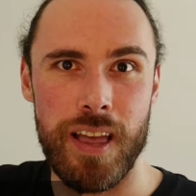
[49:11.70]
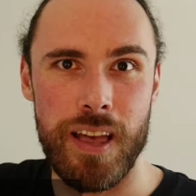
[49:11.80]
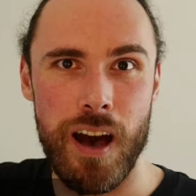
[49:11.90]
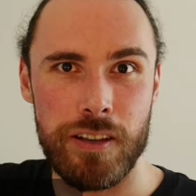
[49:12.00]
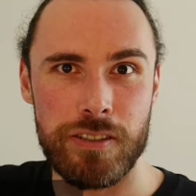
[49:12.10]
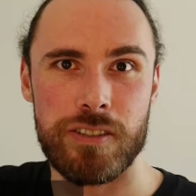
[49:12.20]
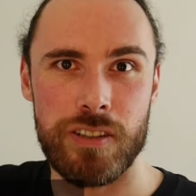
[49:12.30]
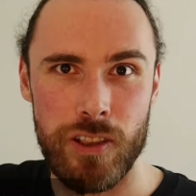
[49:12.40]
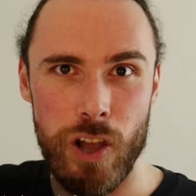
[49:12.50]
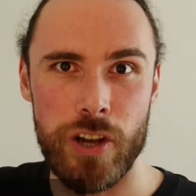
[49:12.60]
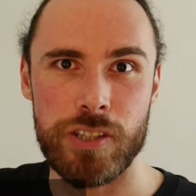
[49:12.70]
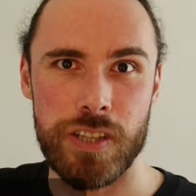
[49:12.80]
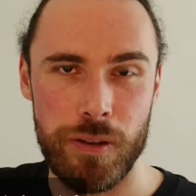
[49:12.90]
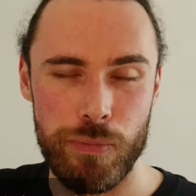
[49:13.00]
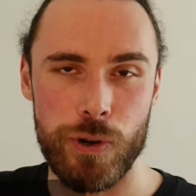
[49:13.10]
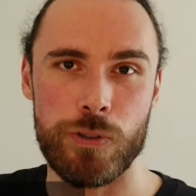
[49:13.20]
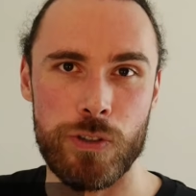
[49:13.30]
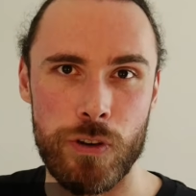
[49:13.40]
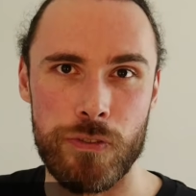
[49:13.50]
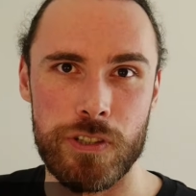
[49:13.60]
us launching pro
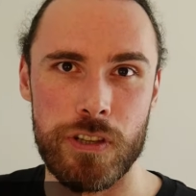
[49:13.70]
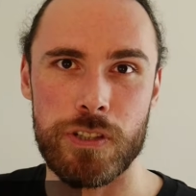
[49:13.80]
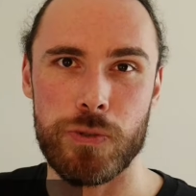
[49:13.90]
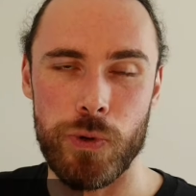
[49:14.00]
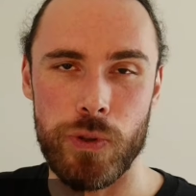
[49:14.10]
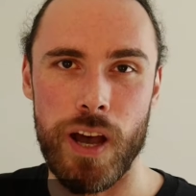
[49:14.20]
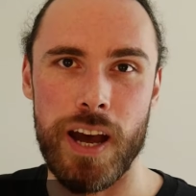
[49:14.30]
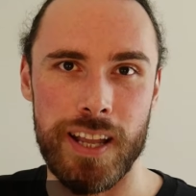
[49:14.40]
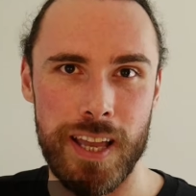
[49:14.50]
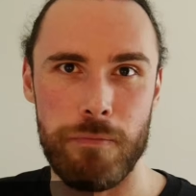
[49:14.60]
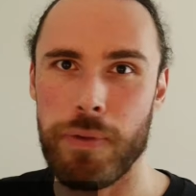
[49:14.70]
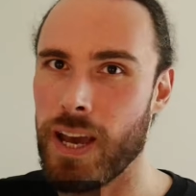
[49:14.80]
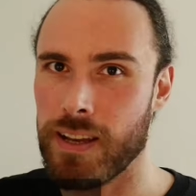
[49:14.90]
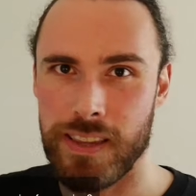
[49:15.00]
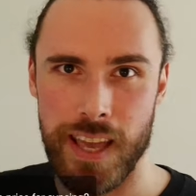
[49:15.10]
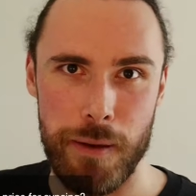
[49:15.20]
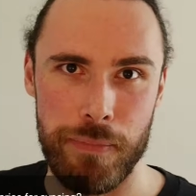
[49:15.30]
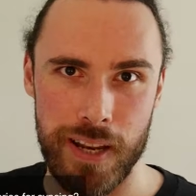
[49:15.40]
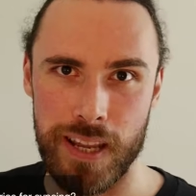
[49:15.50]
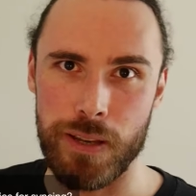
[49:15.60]
services will not impact the app
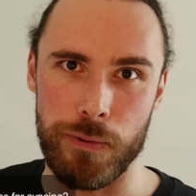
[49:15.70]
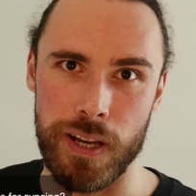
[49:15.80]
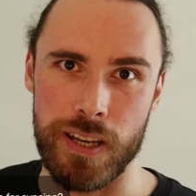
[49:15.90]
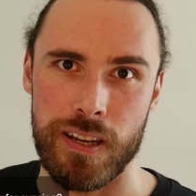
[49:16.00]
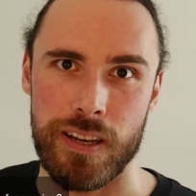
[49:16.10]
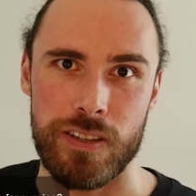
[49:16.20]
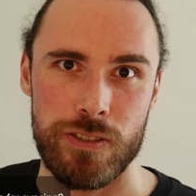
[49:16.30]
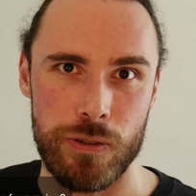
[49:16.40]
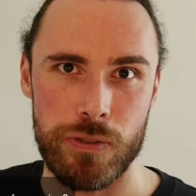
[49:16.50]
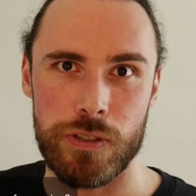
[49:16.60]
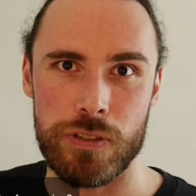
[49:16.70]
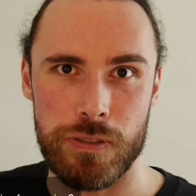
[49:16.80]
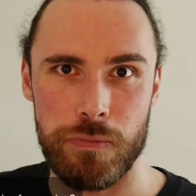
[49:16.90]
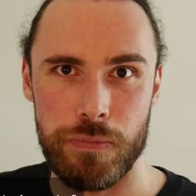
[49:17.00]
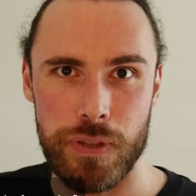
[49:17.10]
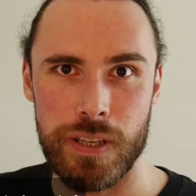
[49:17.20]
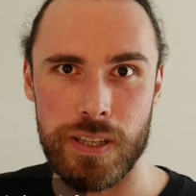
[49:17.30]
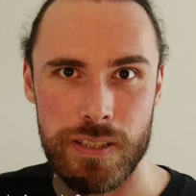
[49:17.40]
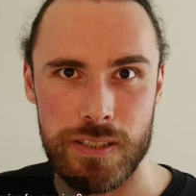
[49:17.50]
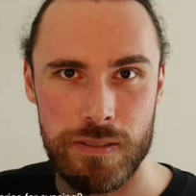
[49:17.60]
in any way. So just
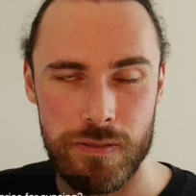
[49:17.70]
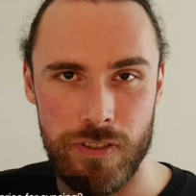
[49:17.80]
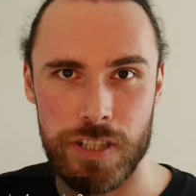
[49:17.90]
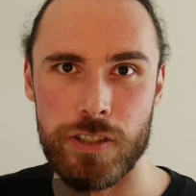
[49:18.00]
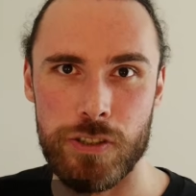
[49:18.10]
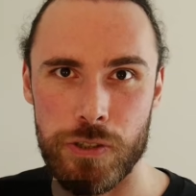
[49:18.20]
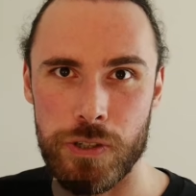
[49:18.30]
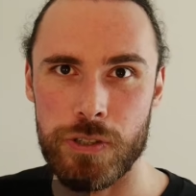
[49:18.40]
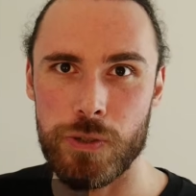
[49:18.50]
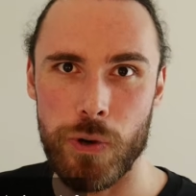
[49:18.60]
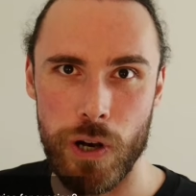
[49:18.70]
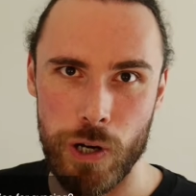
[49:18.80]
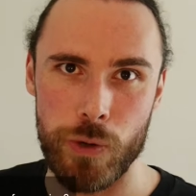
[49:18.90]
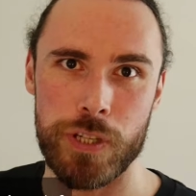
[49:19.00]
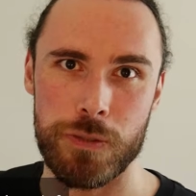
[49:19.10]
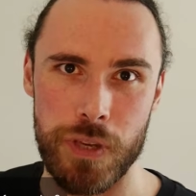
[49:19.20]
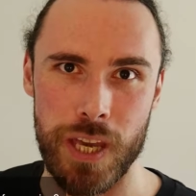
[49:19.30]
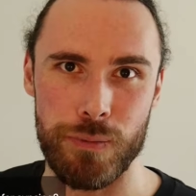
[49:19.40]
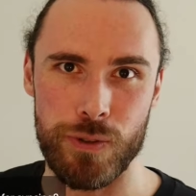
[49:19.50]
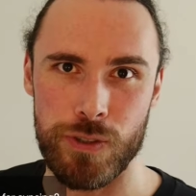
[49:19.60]
please rest assured you will always be
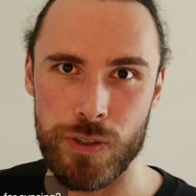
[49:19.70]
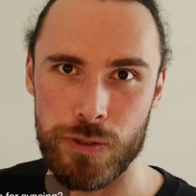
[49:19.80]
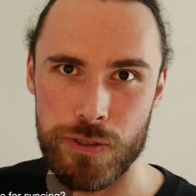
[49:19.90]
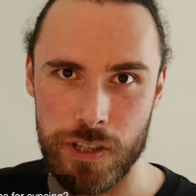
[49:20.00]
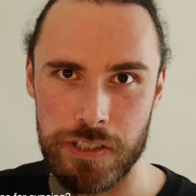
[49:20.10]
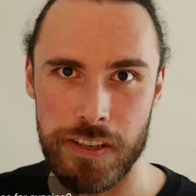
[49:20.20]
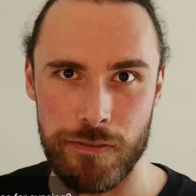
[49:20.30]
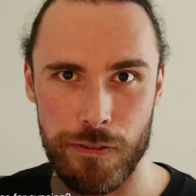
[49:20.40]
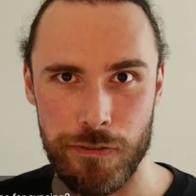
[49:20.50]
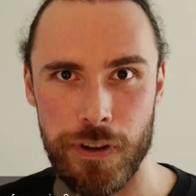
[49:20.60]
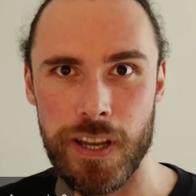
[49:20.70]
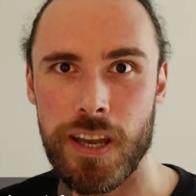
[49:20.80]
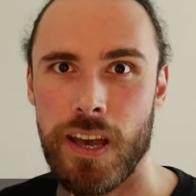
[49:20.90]
able to use Logseq for free,